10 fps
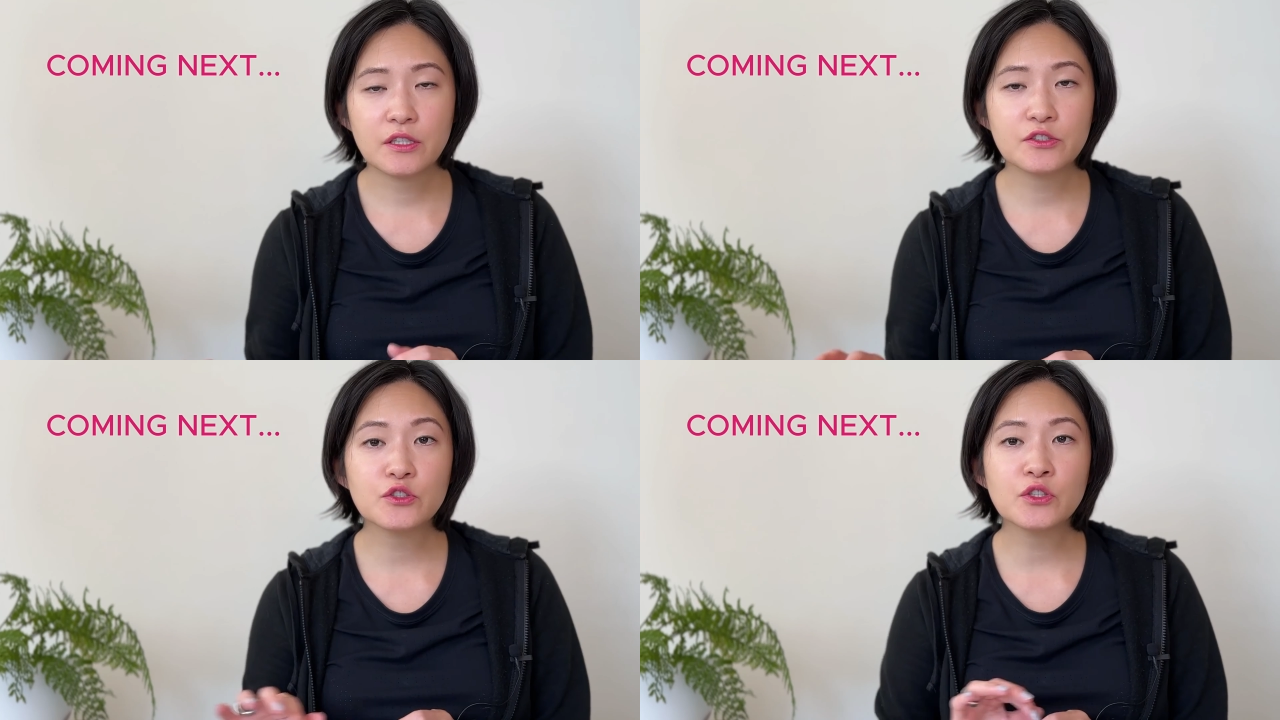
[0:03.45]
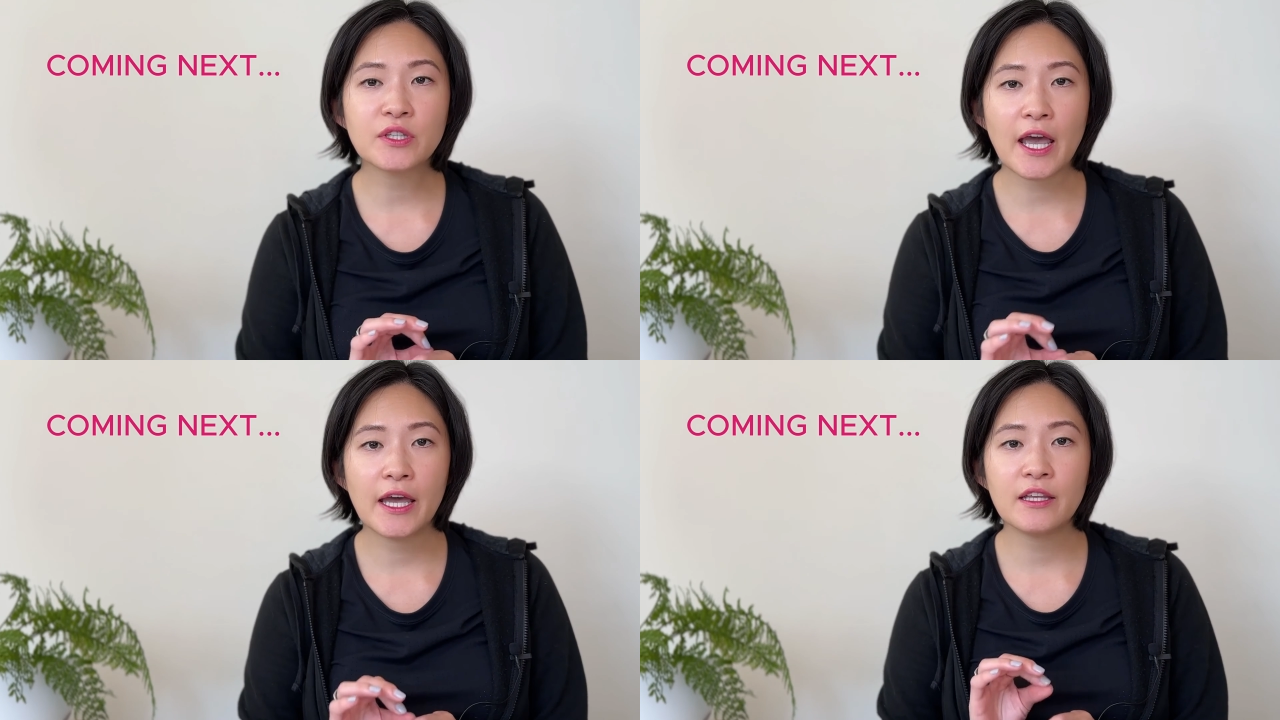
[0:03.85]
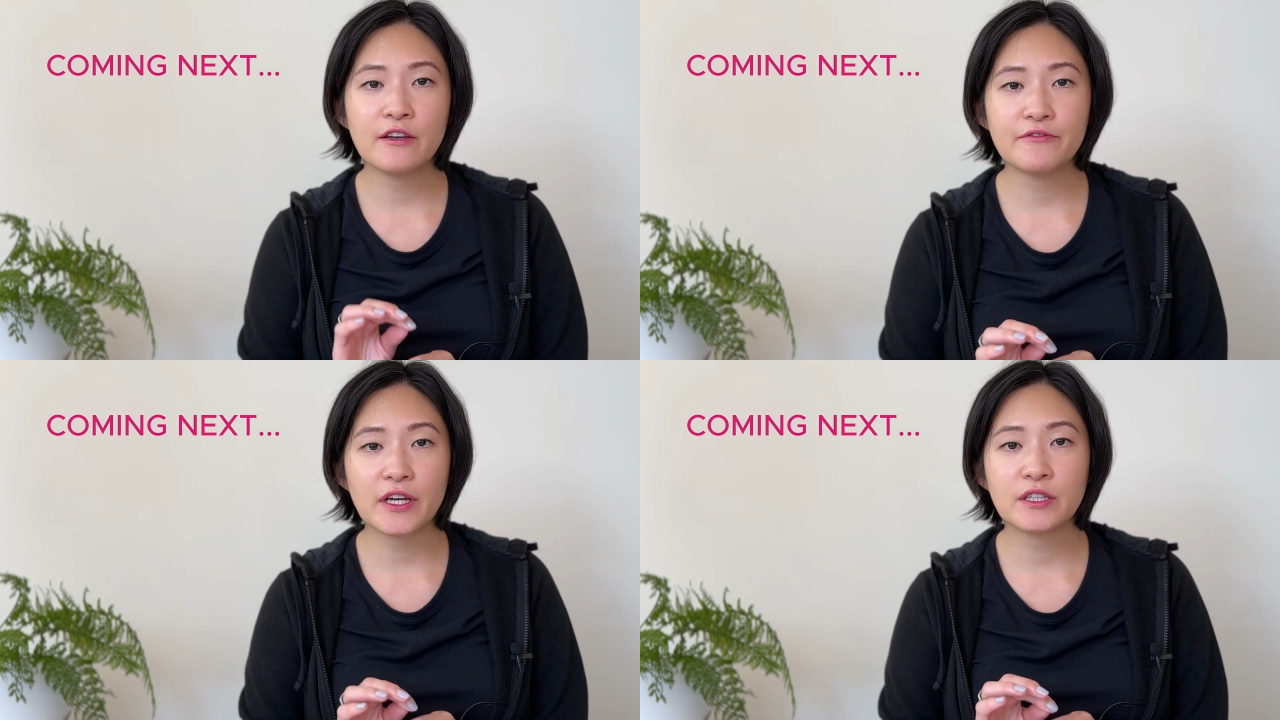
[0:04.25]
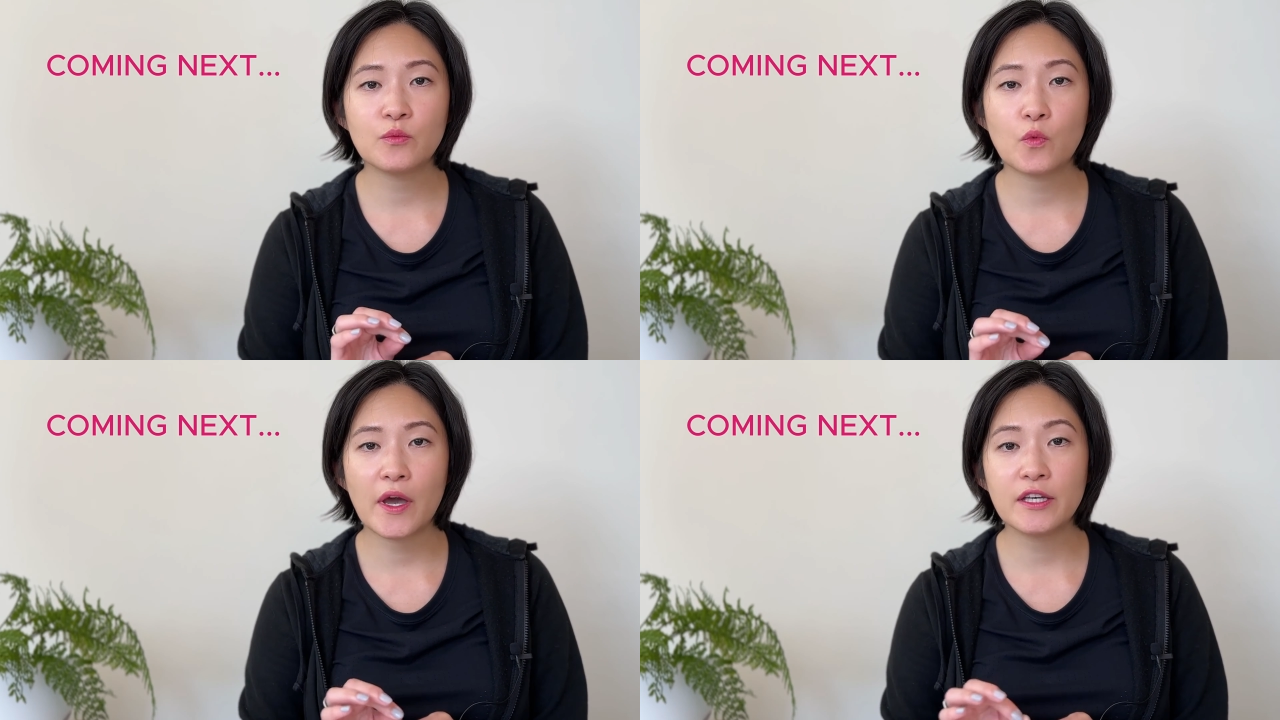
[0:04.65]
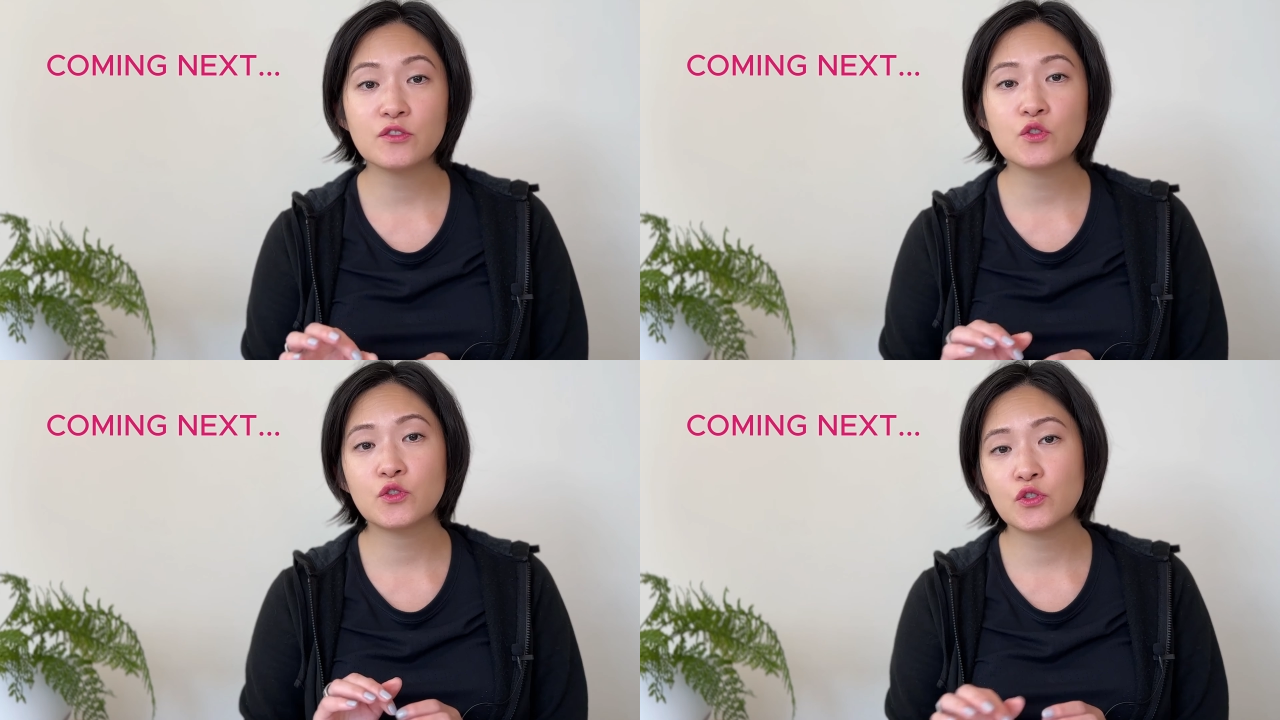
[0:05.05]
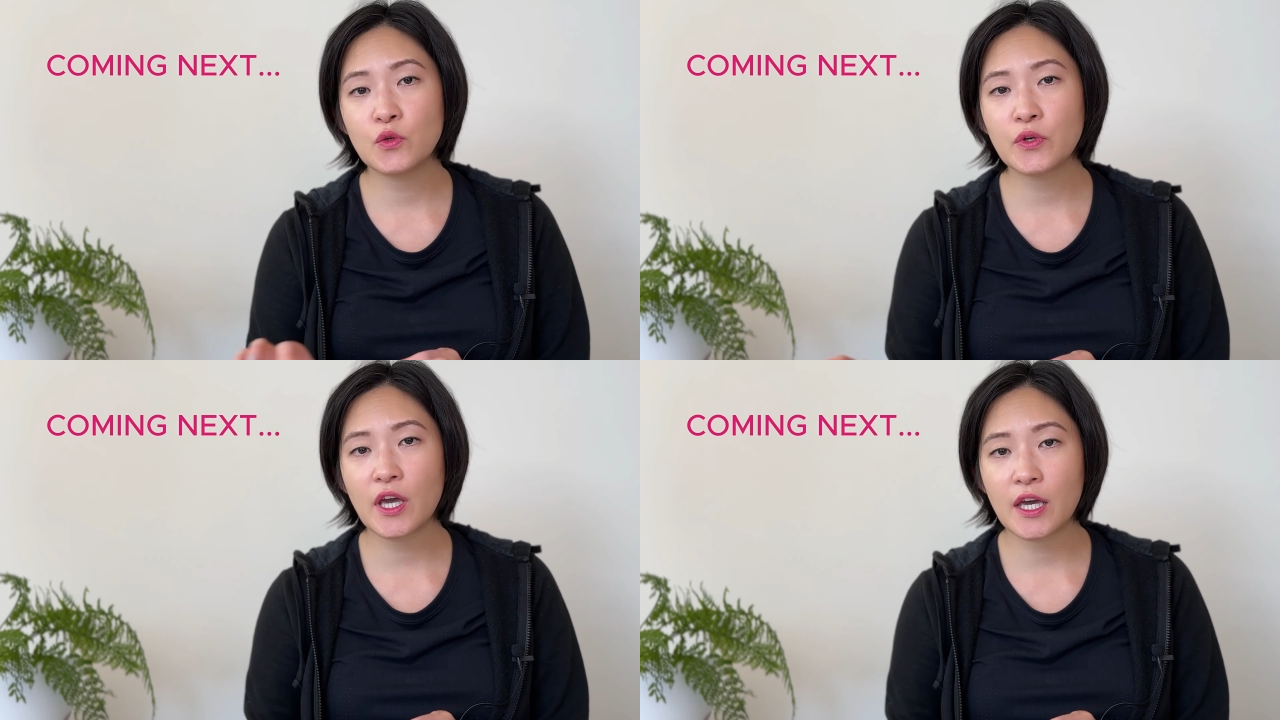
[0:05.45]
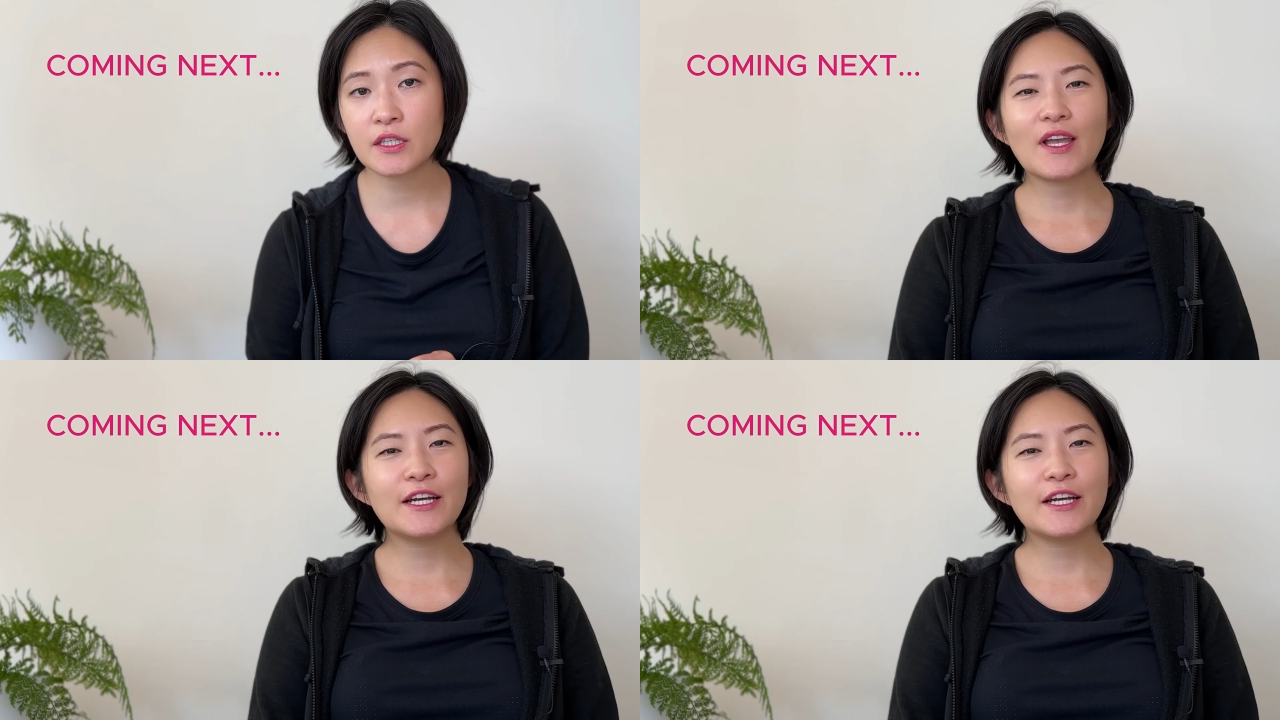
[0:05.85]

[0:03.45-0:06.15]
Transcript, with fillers: These are the 10 effective ways to showcase.